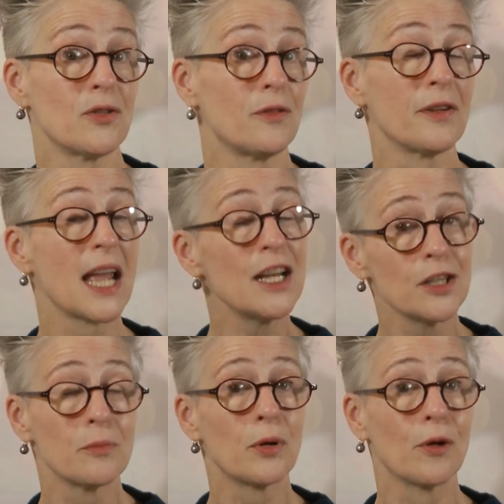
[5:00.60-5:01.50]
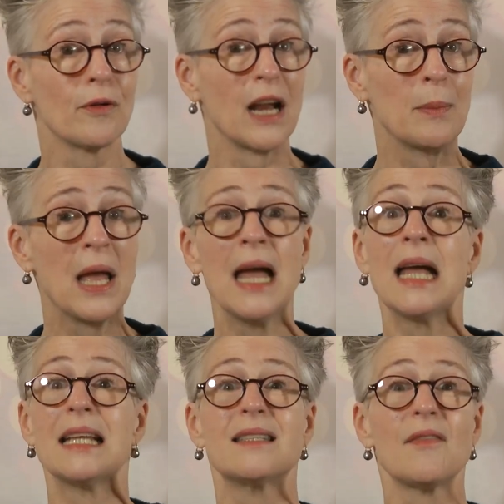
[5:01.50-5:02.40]
certification program
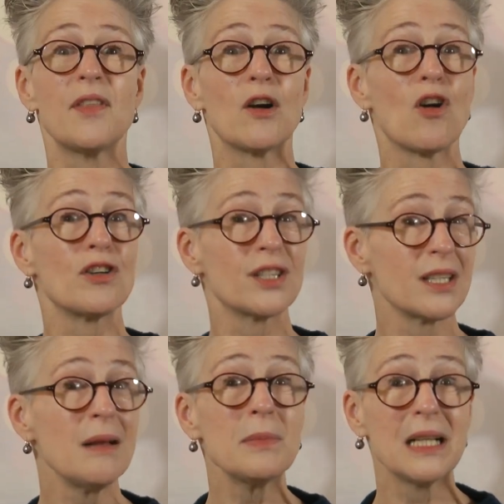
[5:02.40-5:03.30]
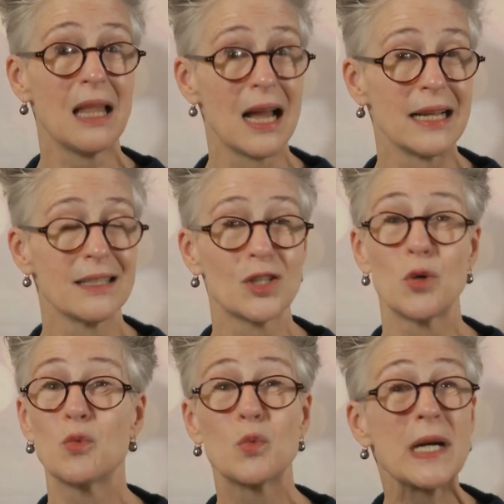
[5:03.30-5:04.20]
is that there are some clients
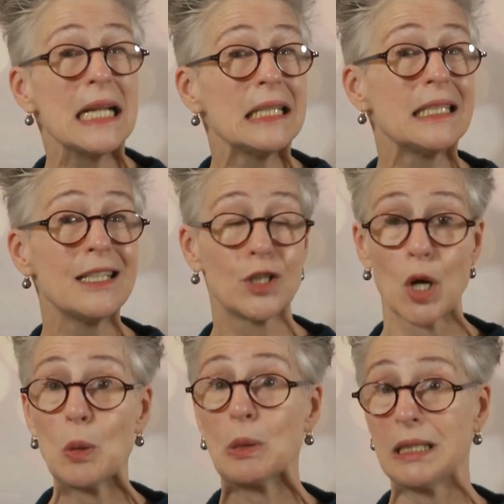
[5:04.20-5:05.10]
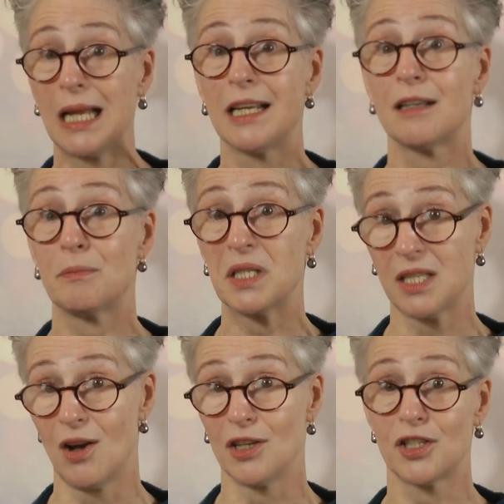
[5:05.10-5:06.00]
who really don't like
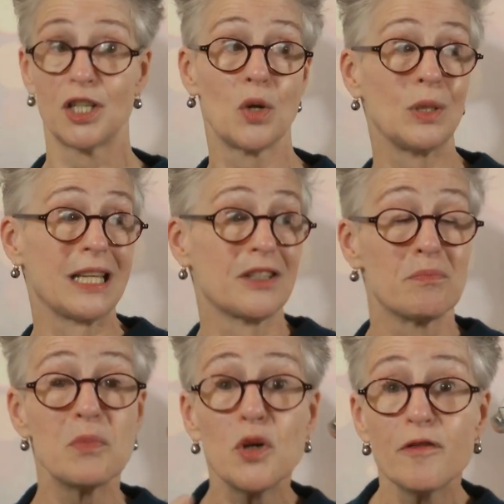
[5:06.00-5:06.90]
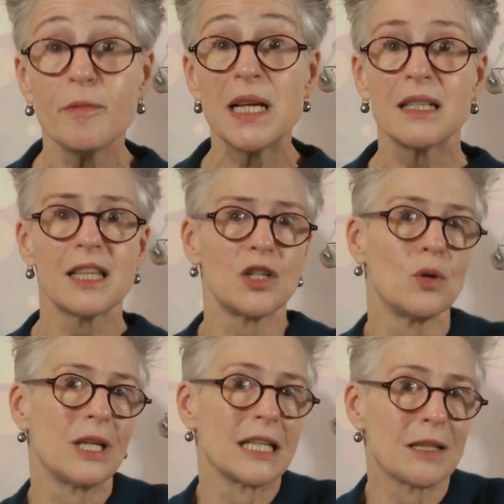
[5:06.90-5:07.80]
massage. They don't like the movement, they
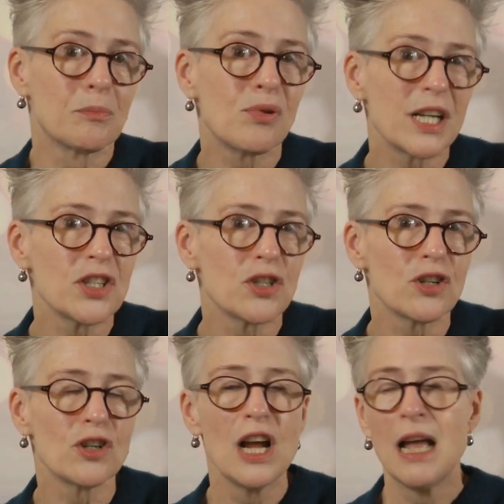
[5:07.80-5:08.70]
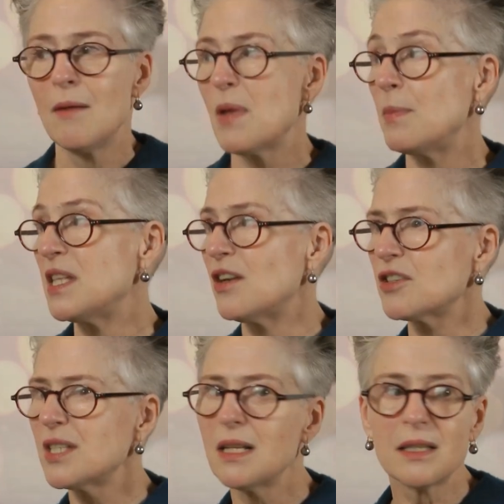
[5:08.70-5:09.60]
don't like the pressure, maybe they're
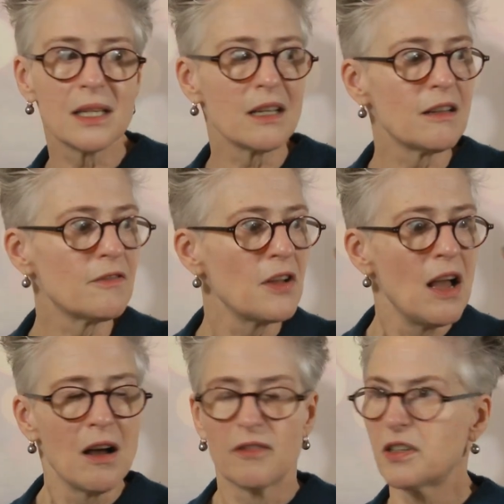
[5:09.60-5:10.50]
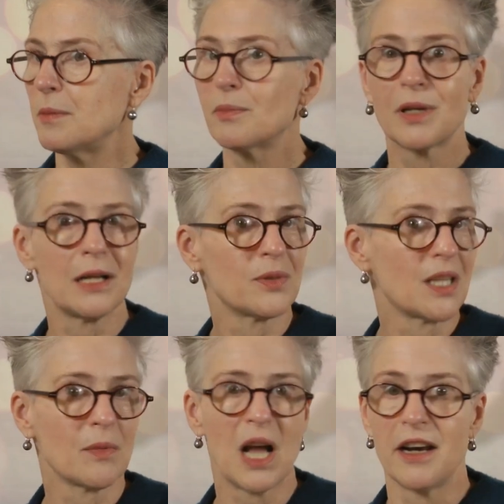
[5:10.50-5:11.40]
sensitive from
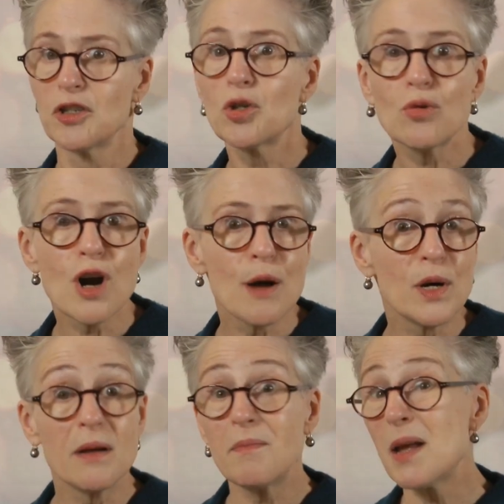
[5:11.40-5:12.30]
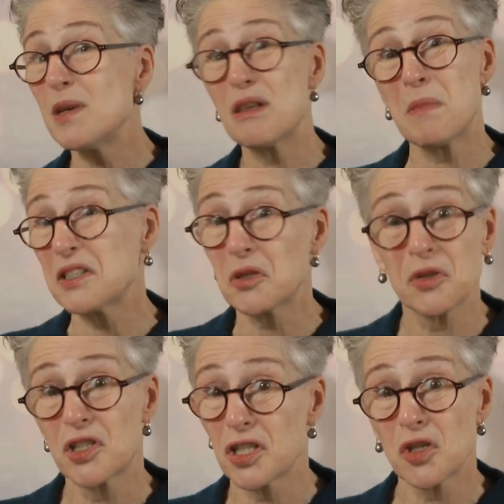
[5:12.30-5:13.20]
some kind of trauma, maybe the
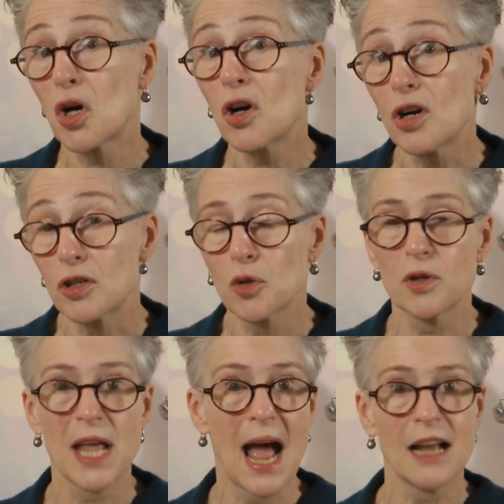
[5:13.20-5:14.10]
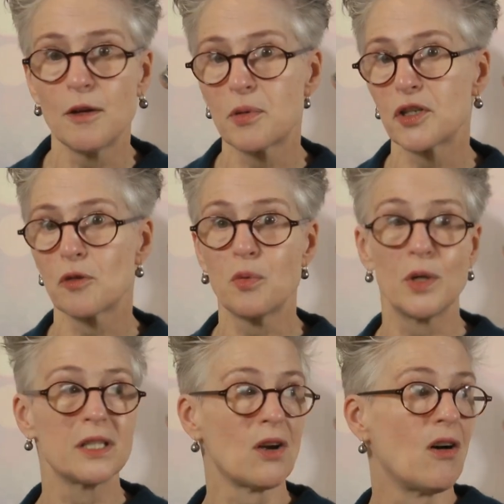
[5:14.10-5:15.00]
muscles just hurt or the acupressure
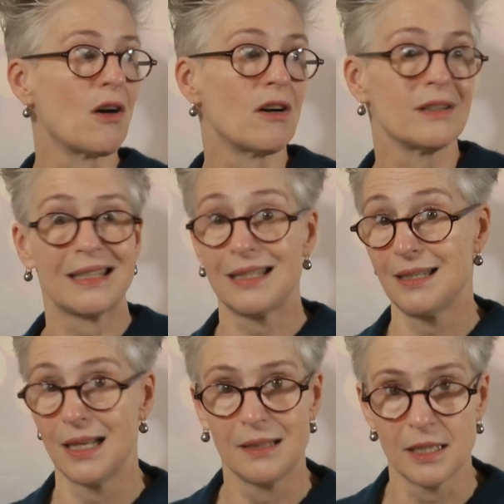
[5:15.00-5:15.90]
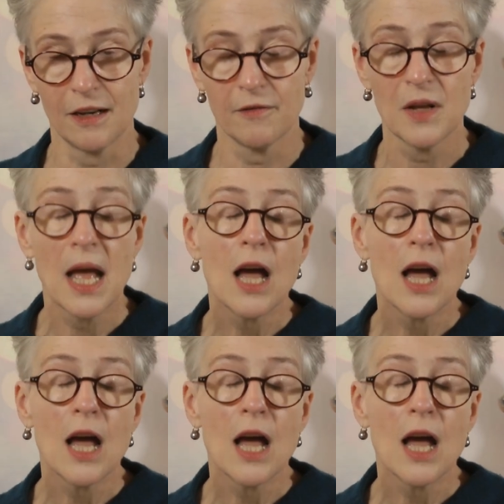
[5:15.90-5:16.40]
points are sensitive.